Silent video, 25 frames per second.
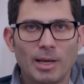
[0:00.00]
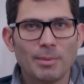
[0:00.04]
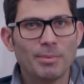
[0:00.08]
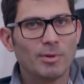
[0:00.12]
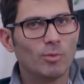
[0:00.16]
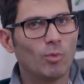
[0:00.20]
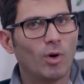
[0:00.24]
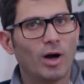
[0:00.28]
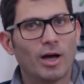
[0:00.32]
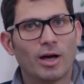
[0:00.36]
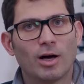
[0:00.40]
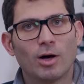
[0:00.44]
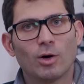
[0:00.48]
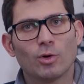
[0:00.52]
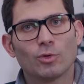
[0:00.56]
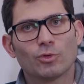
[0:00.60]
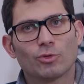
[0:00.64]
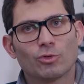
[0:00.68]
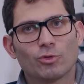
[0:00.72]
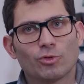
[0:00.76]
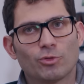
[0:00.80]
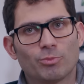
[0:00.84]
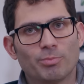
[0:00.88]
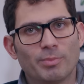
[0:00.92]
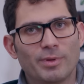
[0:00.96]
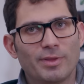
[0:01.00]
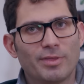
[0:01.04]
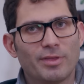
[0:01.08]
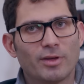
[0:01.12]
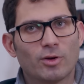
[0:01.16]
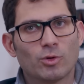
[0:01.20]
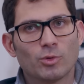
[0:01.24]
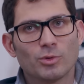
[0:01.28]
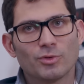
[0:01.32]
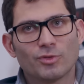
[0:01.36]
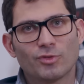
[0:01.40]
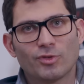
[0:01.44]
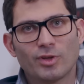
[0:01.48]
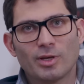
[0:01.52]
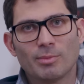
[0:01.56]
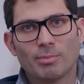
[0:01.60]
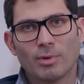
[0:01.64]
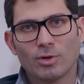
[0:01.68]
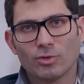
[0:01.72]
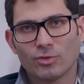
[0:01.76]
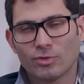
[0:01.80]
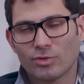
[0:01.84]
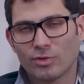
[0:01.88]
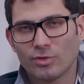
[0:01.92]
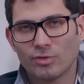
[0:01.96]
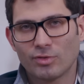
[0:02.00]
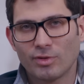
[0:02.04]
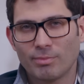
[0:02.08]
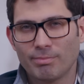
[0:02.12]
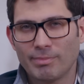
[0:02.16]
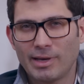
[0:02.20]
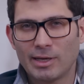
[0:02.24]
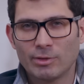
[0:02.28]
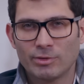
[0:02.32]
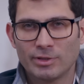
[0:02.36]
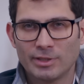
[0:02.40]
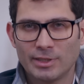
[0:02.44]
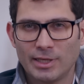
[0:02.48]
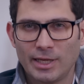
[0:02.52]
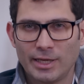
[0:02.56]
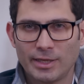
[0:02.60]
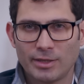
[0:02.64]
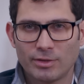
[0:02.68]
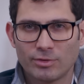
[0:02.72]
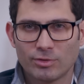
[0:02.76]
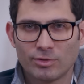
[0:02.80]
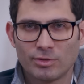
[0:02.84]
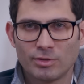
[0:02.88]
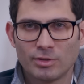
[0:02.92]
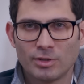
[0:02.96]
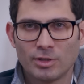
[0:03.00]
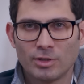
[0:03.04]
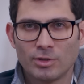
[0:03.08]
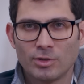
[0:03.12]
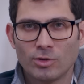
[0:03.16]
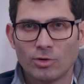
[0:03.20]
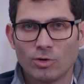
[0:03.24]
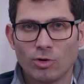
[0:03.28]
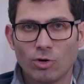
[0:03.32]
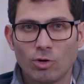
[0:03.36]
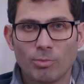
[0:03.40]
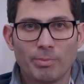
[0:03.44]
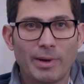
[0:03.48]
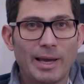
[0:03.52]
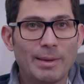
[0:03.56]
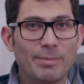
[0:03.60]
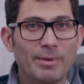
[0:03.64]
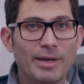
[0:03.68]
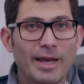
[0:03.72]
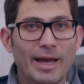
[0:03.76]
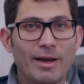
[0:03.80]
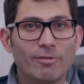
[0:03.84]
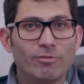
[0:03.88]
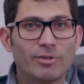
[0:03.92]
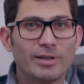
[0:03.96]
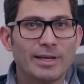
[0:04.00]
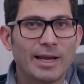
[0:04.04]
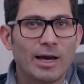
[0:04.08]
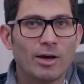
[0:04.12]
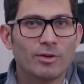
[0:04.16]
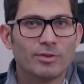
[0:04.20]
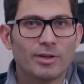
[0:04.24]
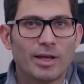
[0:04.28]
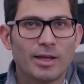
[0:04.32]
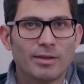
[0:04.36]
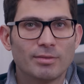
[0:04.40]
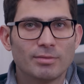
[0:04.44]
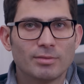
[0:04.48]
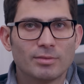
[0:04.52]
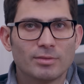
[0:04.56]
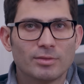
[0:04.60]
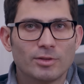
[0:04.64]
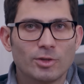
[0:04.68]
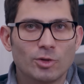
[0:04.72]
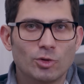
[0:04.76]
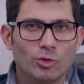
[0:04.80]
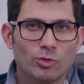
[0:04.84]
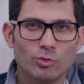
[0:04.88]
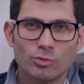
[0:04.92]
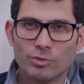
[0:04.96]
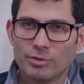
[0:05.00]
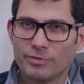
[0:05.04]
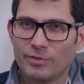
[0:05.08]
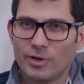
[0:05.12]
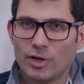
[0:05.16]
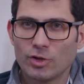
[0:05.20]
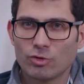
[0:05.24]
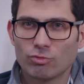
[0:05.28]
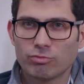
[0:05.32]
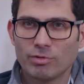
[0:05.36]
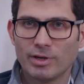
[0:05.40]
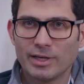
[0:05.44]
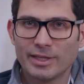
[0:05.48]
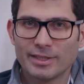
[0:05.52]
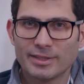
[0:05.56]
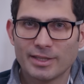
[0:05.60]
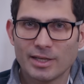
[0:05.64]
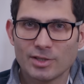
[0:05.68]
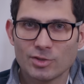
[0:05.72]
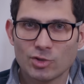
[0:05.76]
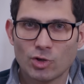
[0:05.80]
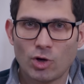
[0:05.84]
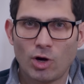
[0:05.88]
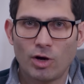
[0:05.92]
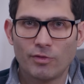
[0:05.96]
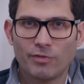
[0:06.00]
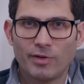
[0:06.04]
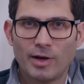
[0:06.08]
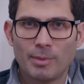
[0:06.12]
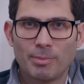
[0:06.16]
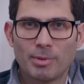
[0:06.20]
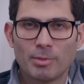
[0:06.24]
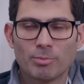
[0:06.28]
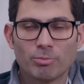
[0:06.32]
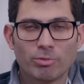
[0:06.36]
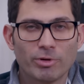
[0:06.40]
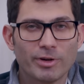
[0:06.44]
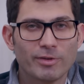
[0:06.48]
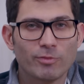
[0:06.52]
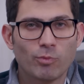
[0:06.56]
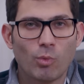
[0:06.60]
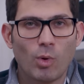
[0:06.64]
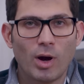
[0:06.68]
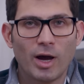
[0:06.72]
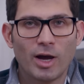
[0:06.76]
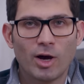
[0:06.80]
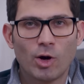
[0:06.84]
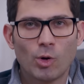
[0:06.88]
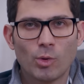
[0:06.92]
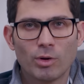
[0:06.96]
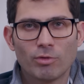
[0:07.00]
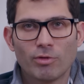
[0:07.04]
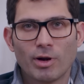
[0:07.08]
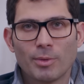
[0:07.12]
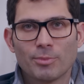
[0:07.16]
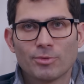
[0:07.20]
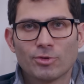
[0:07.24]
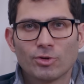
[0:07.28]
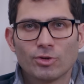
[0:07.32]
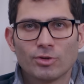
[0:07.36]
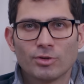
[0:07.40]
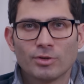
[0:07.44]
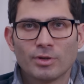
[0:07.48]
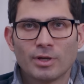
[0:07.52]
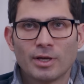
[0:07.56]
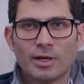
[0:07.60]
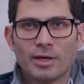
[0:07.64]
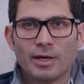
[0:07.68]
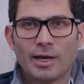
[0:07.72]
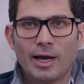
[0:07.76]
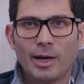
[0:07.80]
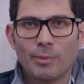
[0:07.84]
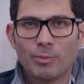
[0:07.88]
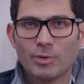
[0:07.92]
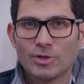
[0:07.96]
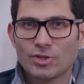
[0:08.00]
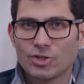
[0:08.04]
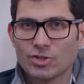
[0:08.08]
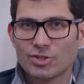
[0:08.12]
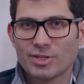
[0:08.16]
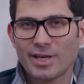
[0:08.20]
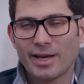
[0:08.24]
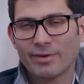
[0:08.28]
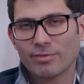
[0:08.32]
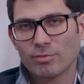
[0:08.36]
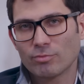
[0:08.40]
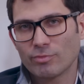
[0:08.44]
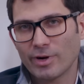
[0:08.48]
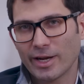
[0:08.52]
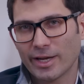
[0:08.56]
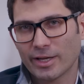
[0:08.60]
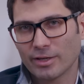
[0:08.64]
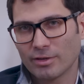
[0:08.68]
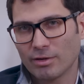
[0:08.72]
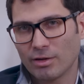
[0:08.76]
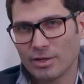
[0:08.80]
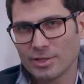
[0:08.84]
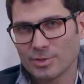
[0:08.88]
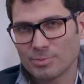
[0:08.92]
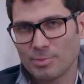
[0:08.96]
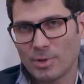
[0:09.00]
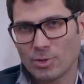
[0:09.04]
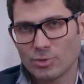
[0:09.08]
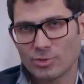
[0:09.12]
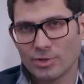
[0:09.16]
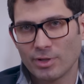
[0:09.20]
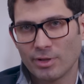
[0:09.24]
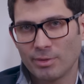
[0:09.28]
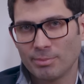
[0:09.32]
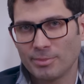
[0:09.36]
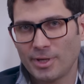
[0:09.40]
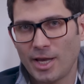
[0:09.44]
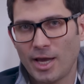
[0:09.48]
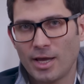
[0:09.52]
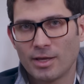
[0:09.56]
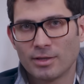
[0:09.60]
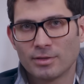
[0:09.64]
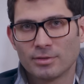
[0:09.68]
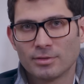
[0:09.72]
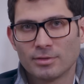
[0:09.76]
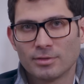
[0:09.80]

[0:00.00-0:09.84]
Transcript: Maybe white holes are as mythical as sea monsters in mountain lakes. Or maybe every now and then the universe really does cough up a brief white hole eruption and we just haven't recognized most of them yet.